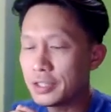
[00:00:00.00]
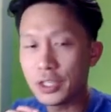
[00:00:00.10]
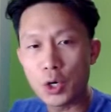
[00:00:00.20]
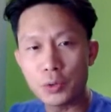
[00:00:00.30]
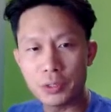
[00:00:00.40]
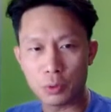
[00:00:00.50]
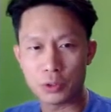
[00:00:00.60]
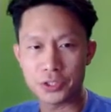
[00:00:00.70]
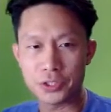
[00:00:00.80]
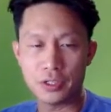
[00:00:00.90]
coding
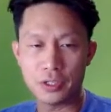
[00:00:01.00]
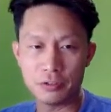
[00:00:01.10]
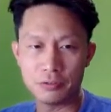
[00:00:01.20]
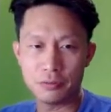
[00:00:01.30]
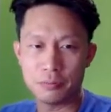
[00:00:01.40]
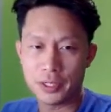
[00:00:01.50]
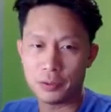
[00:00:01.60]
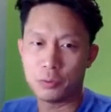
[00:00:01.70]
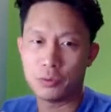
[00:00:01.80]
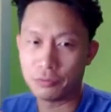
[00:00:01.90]
portion of
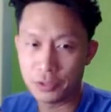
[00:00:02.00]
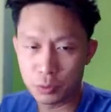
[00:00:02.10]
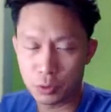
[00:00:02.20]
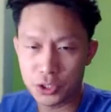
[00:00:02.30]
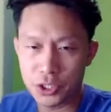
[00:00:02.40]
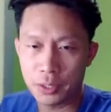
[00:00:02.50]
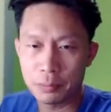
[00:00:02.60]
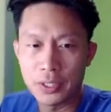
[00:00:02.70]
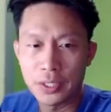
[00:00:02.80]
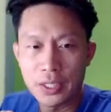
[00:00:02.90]
this workshop.
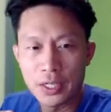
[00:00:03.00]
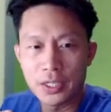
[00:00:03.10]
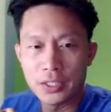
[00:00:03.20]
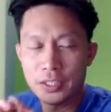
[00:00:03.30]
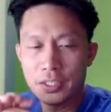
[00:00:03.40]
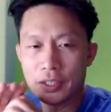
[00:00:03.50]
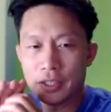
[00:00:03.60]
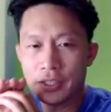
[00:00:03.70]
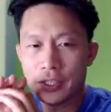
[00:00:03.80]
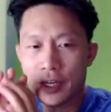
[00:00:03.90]

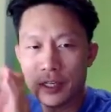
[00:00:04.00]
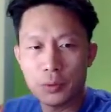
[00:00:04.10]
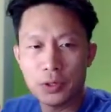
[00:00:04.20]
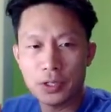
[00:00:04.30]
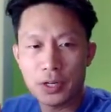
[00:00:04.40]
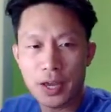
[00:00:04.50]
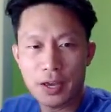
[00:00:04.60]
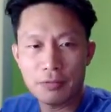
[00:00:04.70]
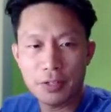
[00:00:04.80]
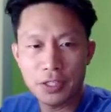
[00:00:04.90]
Did anyone
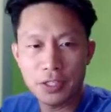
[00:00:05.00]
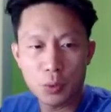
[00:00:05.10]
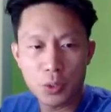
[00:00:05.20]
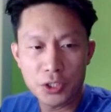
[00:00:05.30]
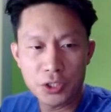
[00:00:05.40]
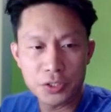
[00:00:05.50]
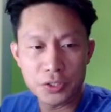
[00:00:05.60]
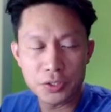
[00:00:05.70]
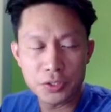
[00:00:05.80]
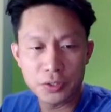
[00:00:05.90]
have any
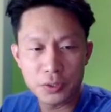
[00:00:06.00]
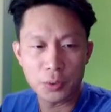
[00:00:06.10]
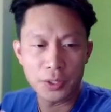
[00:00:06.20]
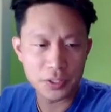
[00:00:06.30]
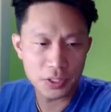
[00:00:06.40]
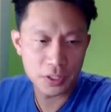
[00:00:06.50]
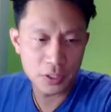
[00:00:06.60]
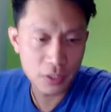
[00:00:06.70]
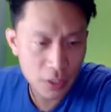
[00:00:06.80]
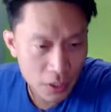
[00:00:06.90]
questions? Oh, I see
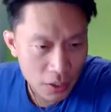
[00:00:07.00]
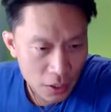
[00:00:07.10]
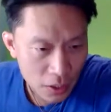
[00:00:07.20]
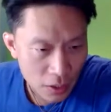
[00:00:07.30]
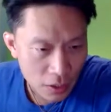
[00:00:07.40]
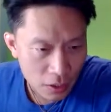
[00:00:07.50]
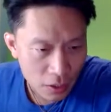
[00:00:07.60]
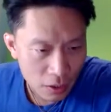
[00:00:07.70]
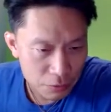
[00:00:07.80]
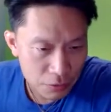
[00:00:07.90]

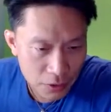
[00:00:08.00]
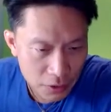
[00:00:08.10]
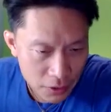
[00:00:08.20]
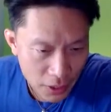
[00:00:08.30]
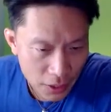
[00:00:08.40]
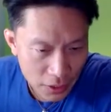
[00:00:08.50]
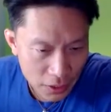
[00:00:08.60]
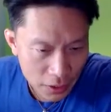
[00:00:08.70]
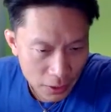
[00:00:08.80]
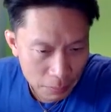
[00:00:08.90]
Aravind,
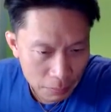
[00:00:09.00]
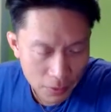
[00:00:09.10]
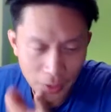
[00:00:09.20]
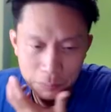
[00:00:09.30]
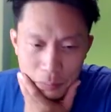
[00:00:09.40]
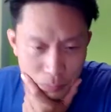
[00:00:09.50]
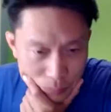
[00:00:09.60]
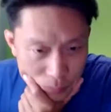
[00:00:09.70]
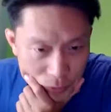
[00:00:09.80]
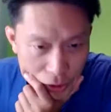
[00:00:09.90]
and I'm
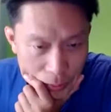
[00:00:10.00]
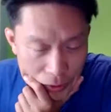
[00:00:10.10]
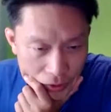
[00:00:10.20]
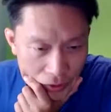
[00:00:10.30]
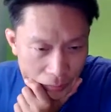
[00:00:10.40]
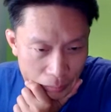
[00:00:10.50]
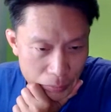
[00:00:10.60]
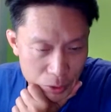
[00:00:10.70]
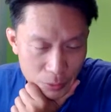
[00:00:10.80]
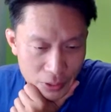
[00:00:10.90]
terribly sorry, I'm
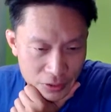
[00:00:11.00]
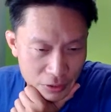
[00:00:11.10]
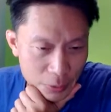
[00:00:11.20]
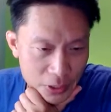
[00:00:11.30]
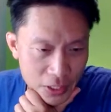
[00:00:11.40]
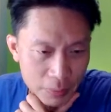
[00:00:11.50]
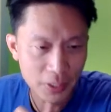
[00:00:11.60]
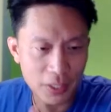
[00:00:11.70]
mispronouncing everybody's name,